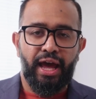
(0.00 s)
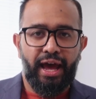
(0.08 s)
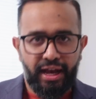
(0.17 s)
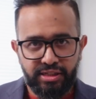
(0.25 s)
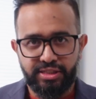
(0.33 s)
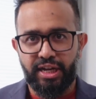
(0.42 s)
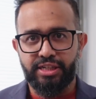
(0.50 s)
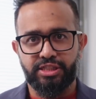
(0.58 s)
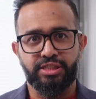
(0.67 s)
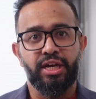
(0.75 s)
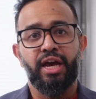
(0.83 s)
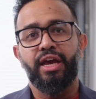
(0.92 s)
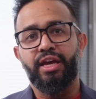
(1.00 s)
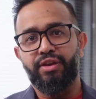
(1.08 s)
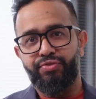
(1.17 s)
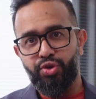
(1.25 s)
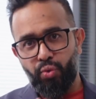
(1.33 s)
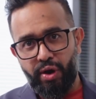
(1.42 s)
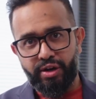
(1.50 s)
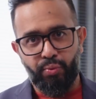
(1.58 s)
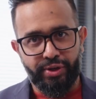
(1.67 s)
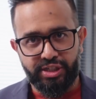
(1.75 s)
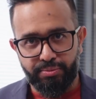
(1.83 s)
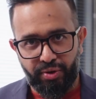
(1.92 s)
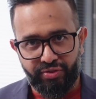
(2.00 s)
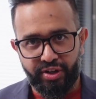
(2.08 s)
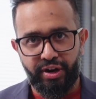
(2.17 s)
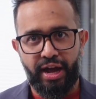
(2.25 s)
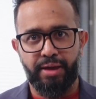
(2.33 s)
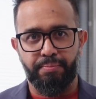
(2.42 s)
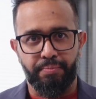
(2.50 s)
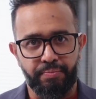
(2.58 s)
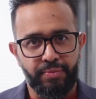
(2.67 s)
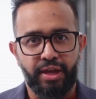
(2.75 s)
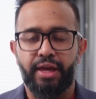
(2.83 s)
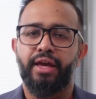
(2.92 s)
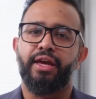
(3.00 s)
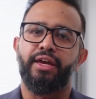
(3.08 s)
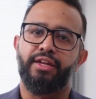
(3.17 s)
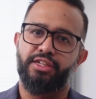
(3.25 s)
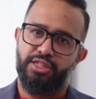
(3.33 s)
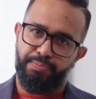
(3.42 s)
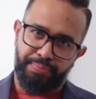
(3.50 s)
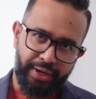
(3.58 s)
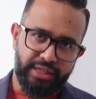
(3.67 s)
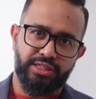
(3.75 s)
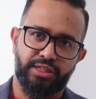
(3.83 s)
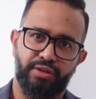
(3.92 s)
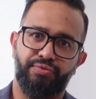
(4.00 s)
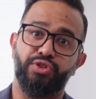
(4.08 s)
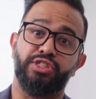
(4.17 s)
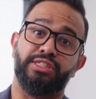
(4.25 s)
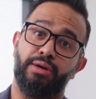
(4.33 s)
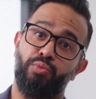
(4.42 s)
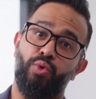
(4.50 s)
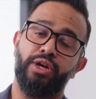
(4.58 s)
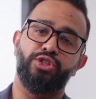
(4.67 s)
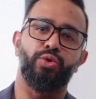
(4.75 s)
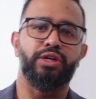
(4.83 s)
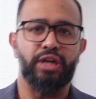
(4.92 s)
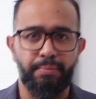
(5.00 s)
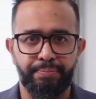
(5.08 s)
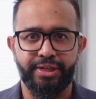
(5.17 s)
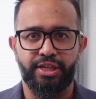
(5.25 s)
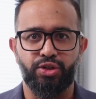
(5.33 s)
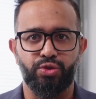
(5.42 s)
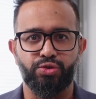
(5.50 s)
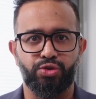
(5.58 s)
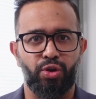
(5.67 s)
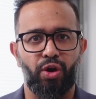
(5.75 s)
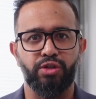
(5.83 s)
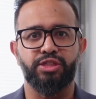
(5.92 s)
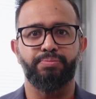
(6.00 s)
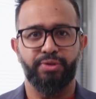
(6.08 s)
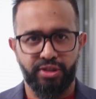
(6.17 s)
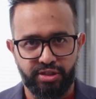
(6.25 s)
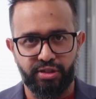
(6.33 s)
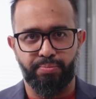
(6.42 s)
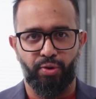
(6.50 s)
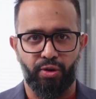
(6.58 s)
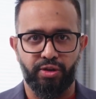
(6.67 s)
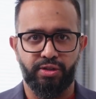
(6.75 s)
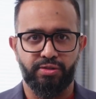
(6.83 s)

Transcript: As such, if you are a victim of a crime, it is best for someone to accompany you to lodge a police report.